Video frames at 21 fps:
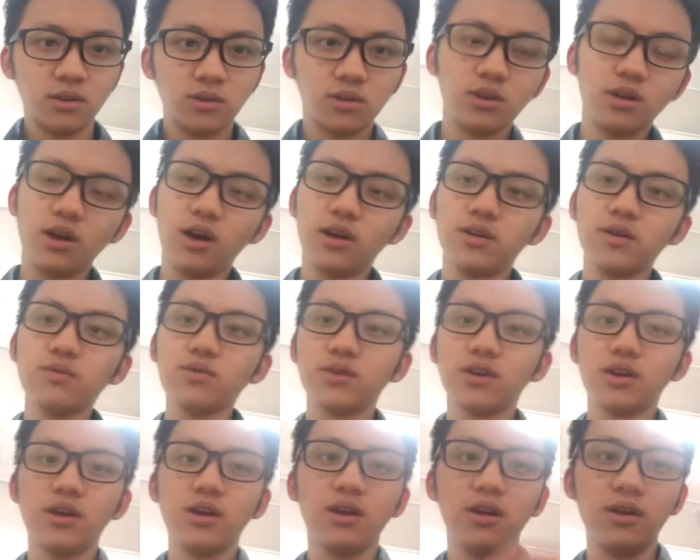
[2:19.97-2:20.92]
Okay, I don't
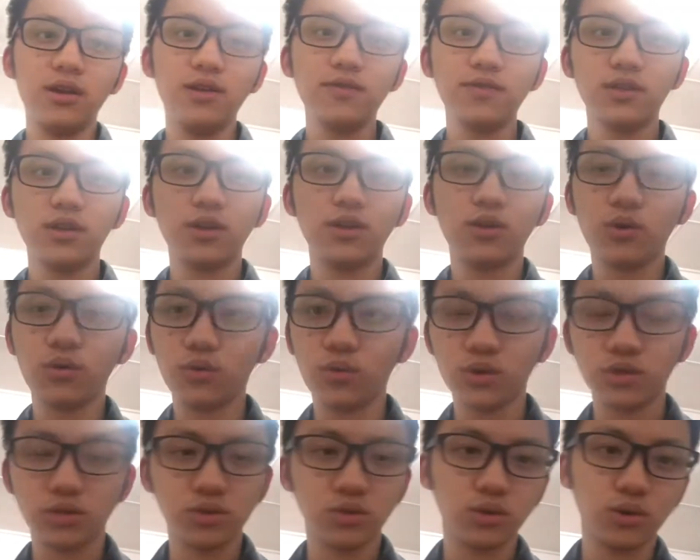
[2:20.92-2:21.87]
care if they don't
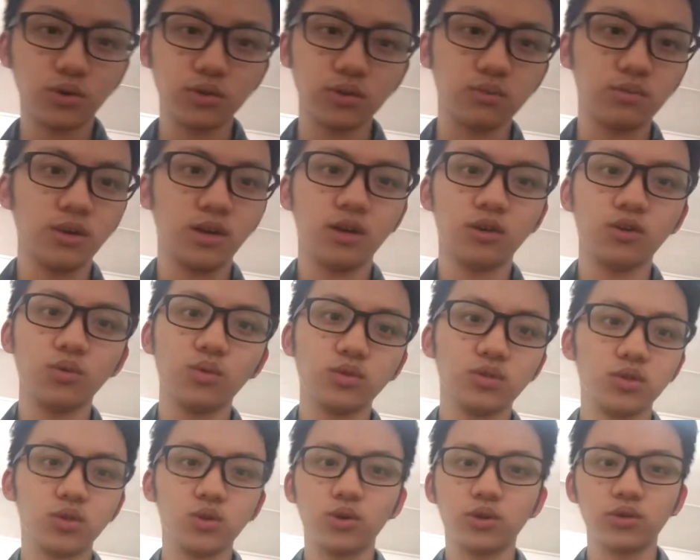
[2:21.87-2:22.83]
want to talk to me. I don't want
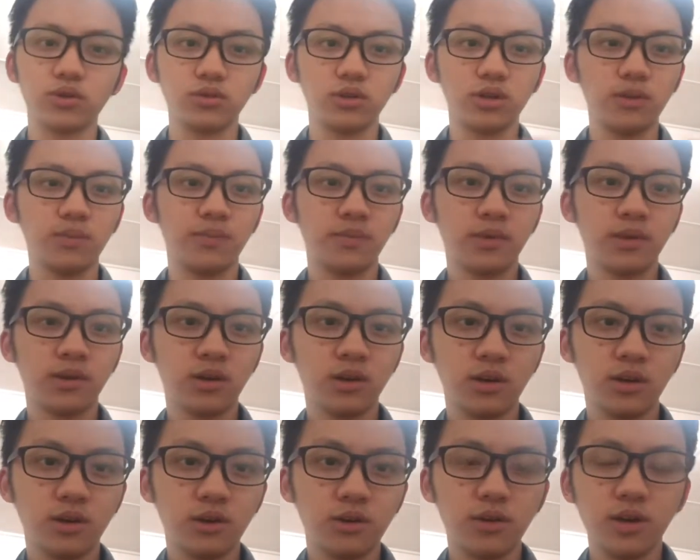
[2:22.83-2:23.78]
to talk to them.
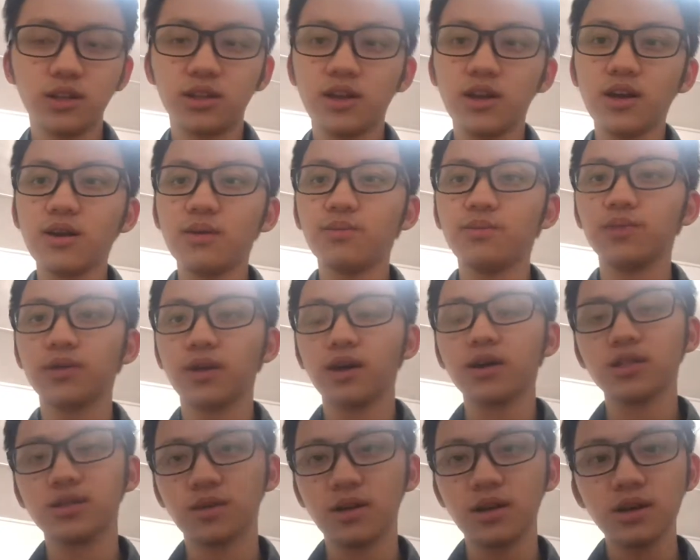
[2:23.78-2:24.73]
Right there,
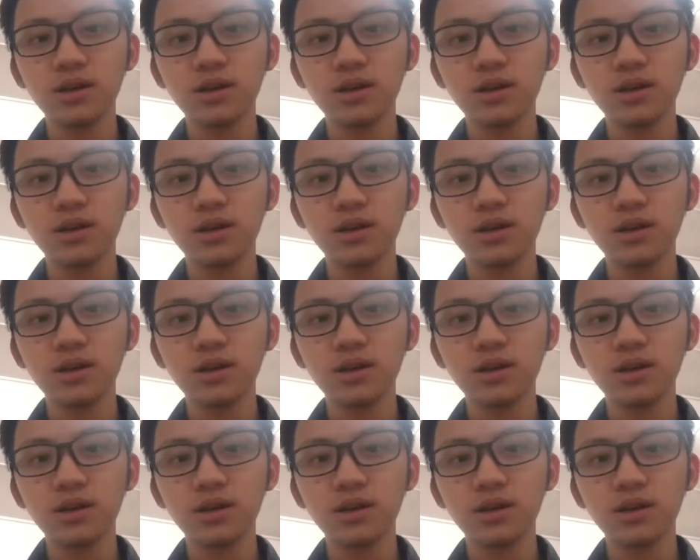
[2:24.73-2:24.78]
guys.